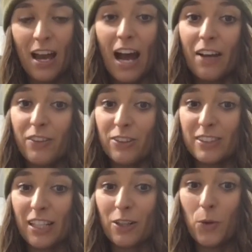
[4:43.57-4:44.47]
I've
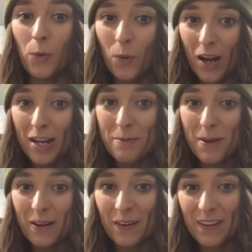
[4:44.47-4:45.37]
used it quite a
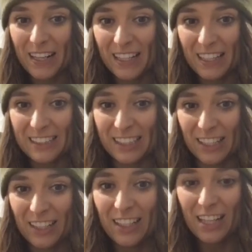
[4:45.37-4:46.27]
bit already this
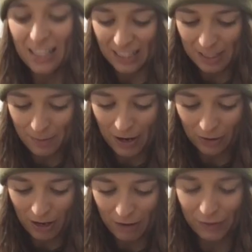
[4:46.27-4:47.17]
year. Then to
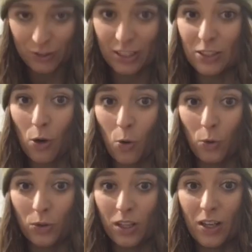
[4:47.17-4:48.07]
power off, you just
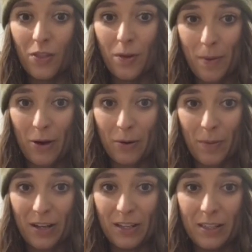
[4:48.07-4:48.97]
hold the power
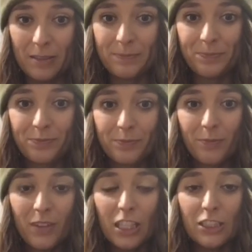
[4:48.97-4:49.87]
button.
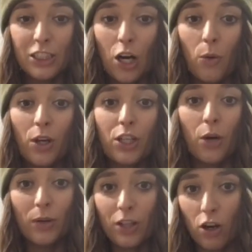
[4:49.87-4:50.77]
So
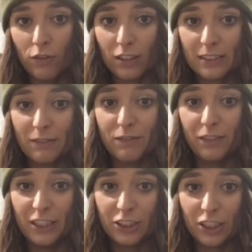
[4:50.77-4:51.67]
going over some
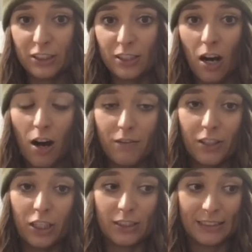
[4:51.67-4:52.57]
features of
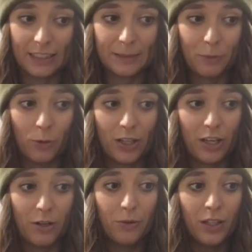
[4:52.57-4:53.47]
your
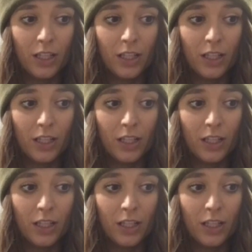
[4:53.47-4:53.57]
6.0,